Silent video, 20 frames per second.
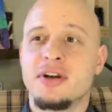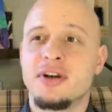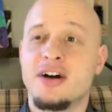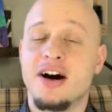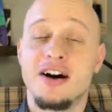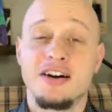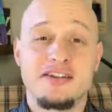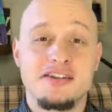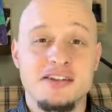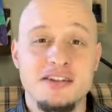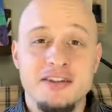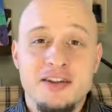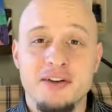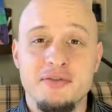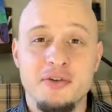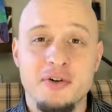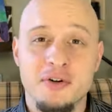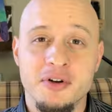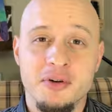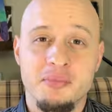honestly
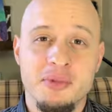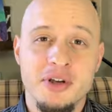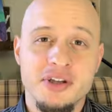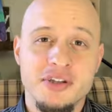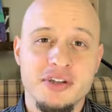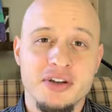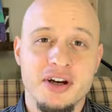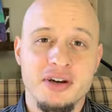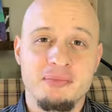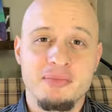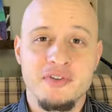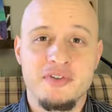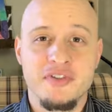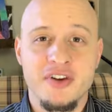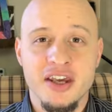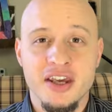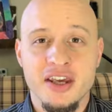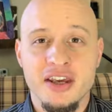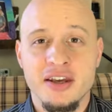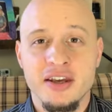love going to Pizza Hut
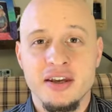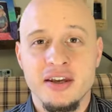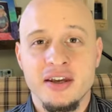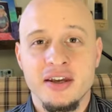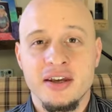buffet